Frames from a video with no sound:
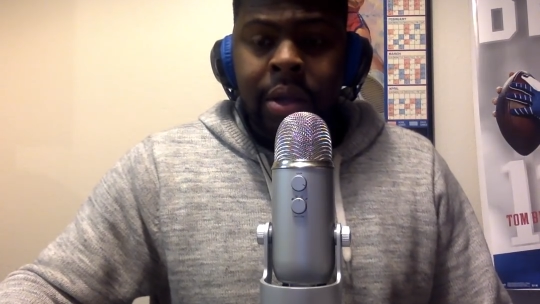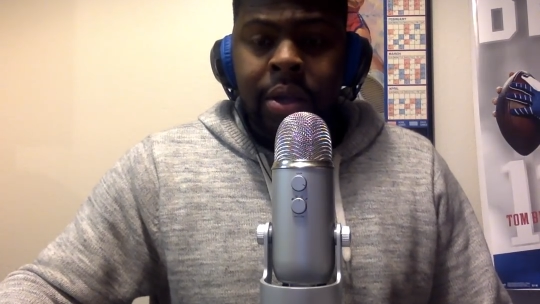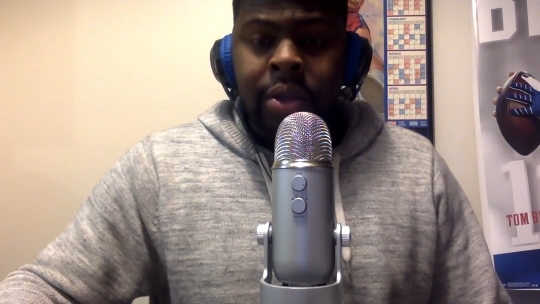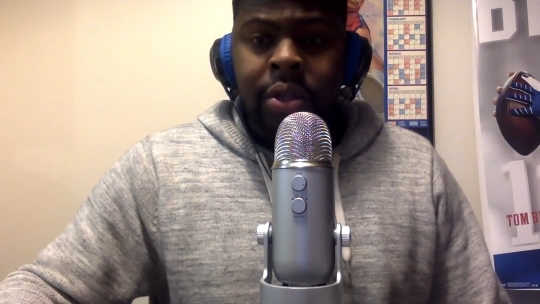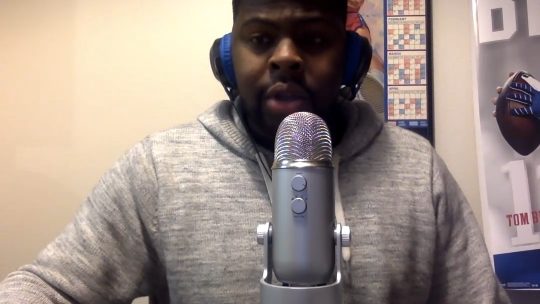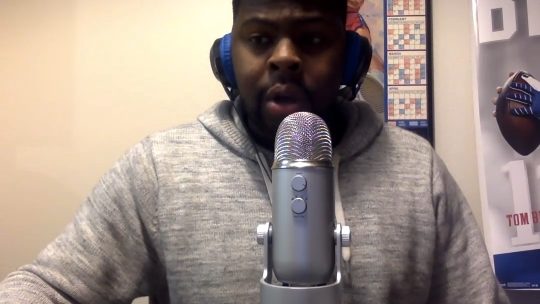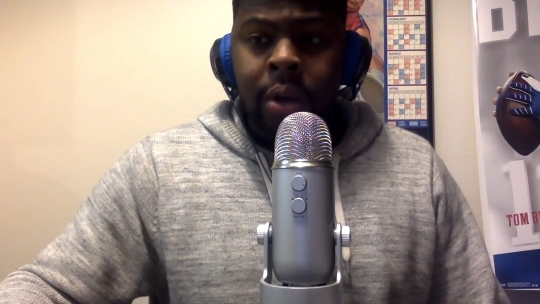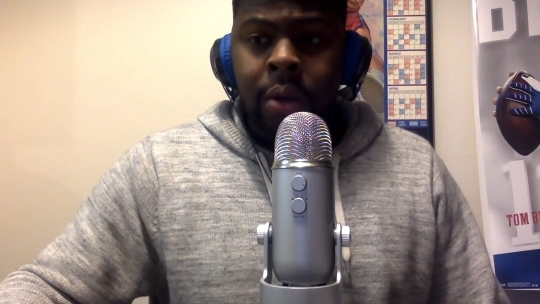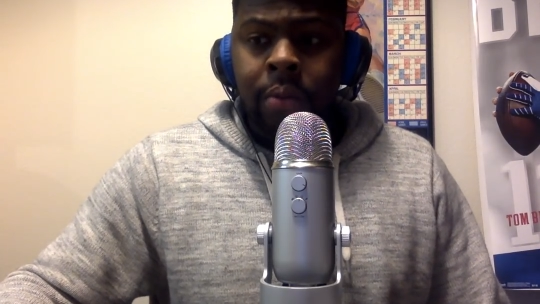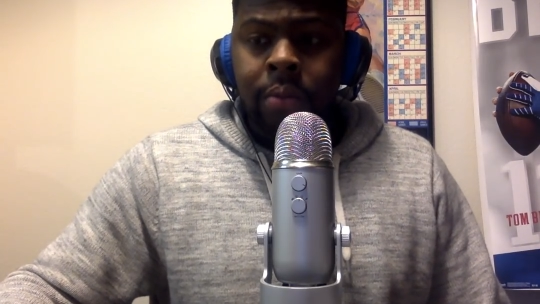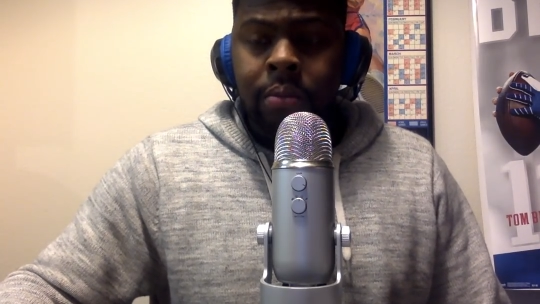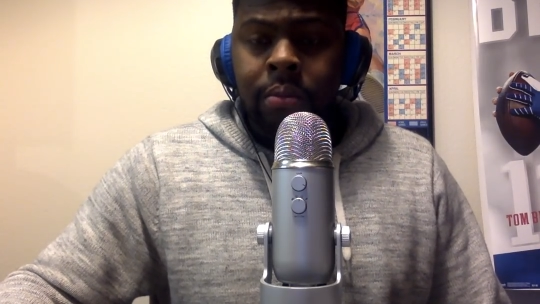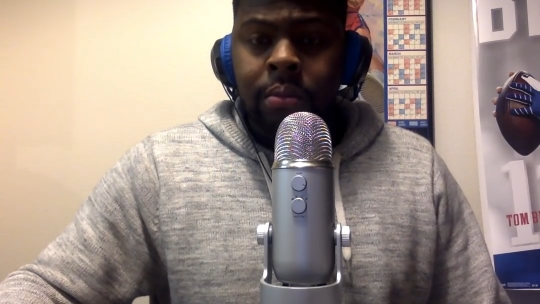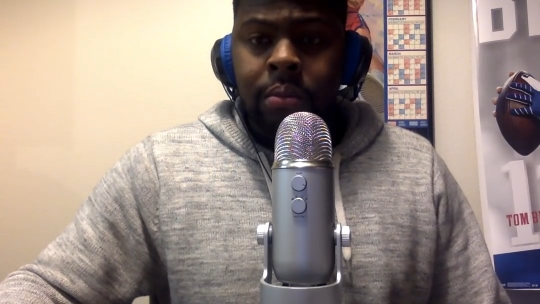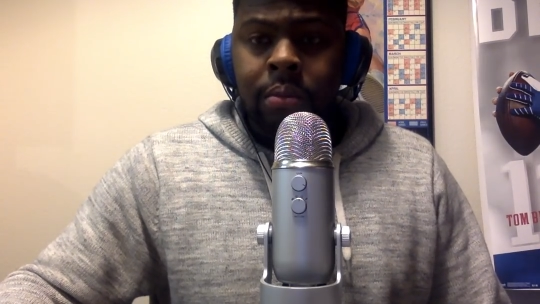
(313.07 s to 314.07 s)
So,
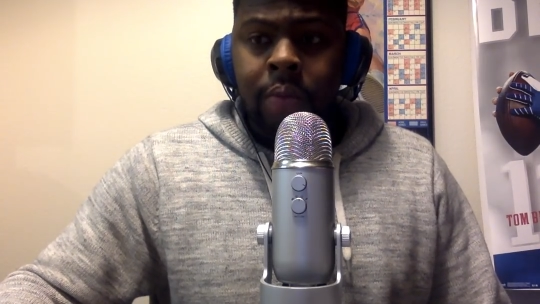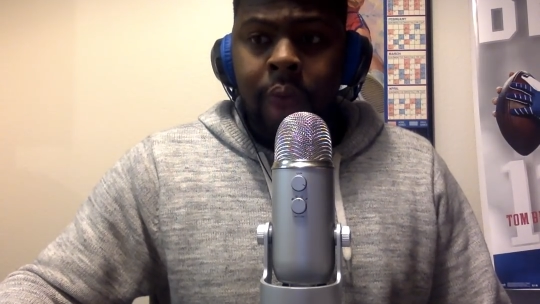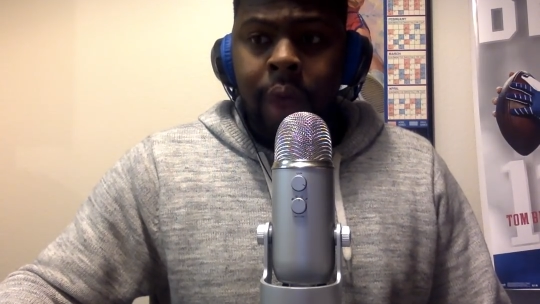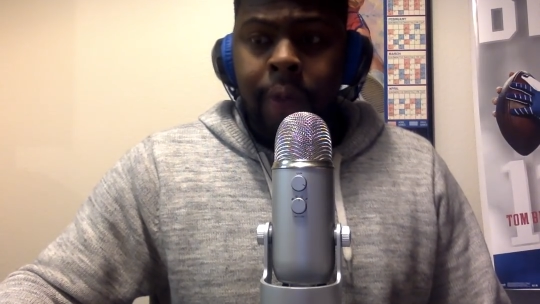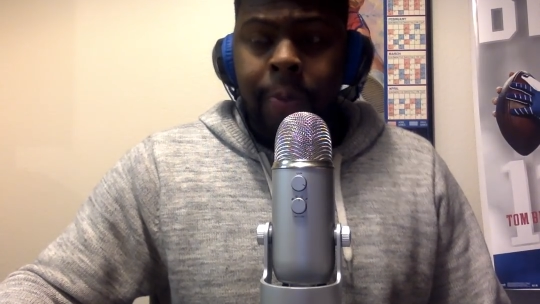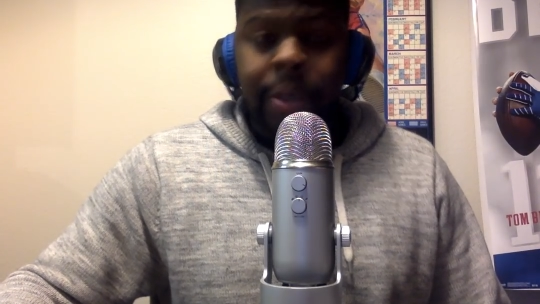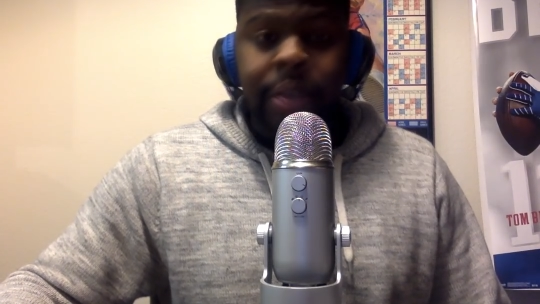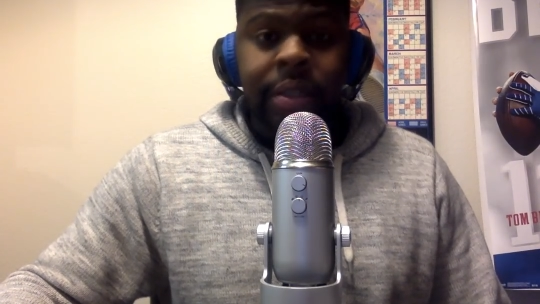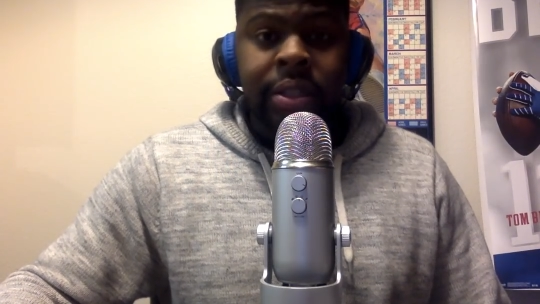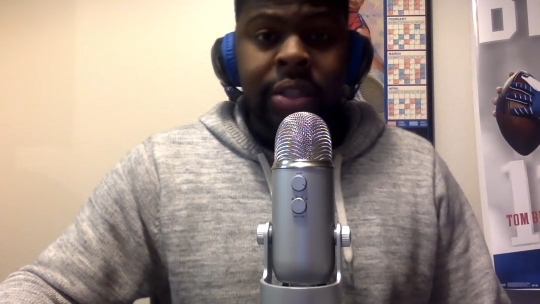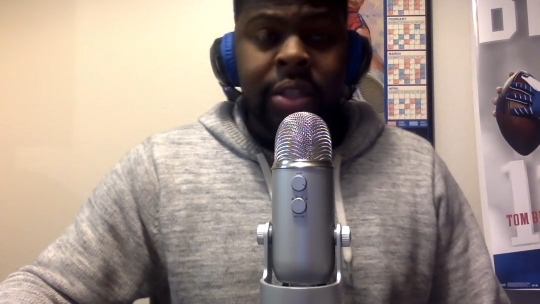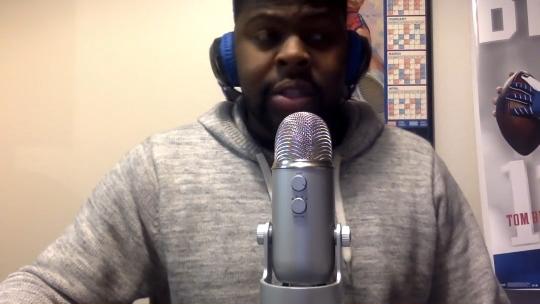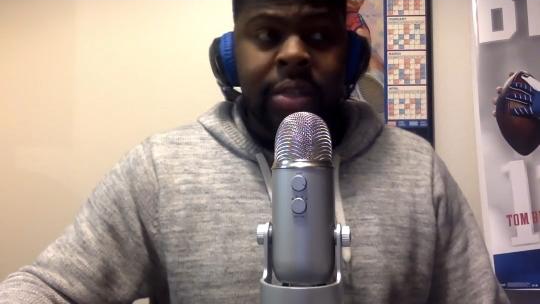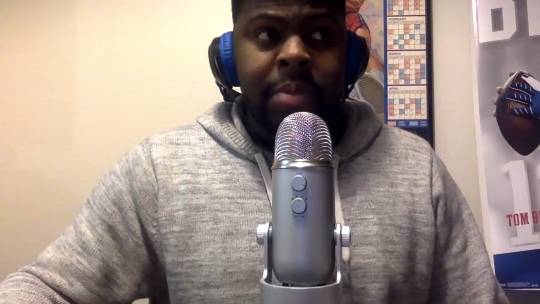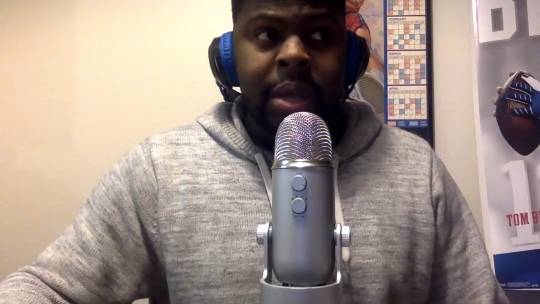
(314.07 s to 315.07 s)
are the Pistons
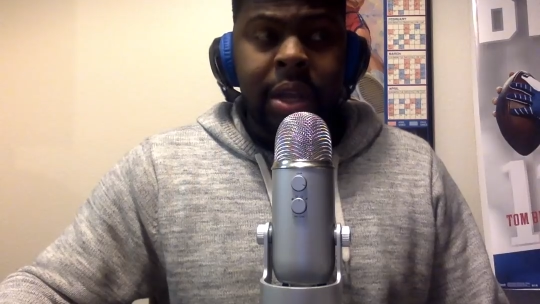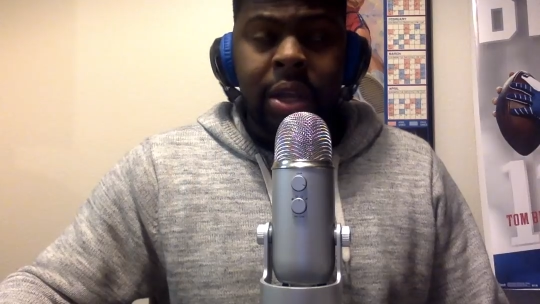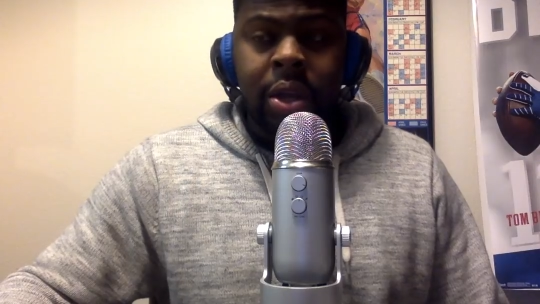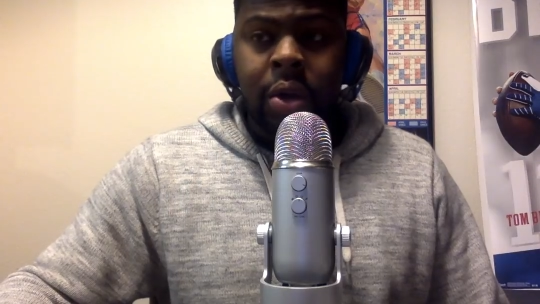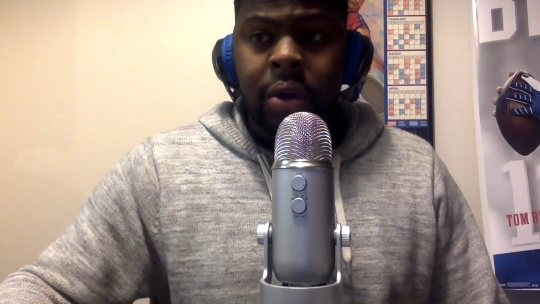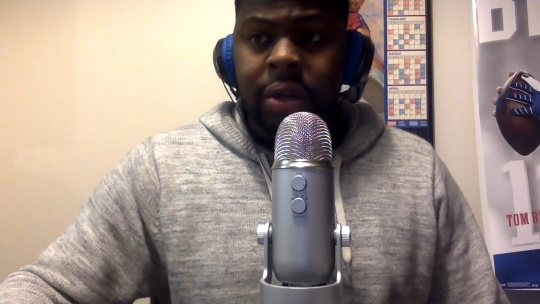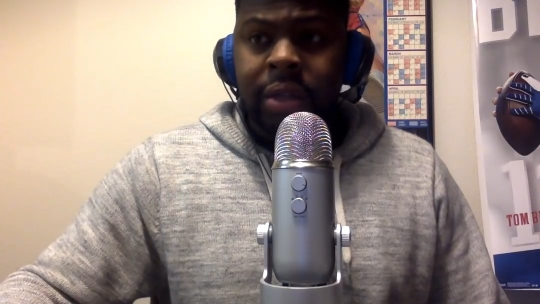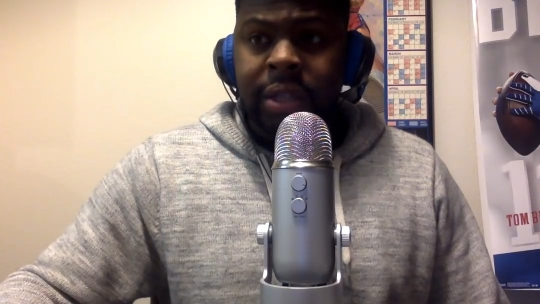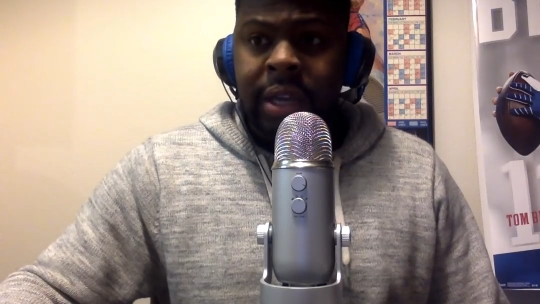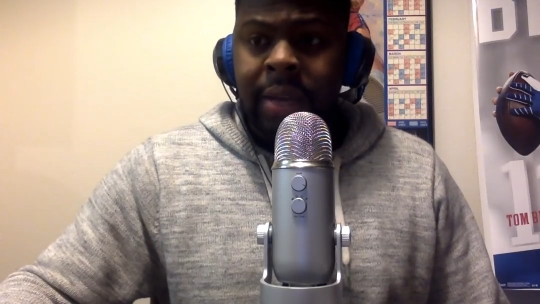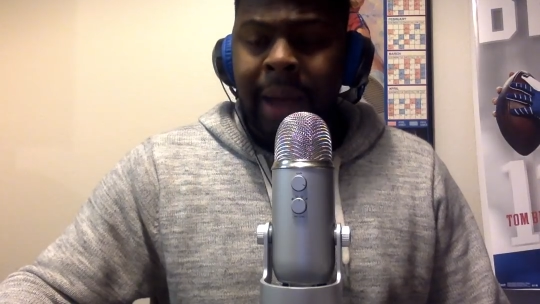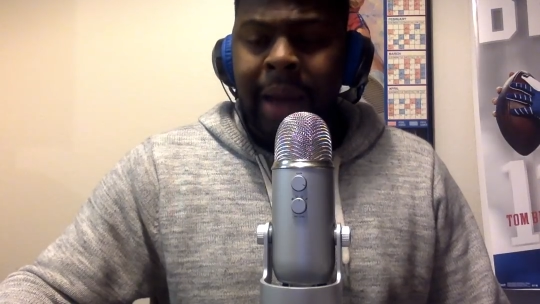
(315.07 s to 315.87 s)
just a mediocre team?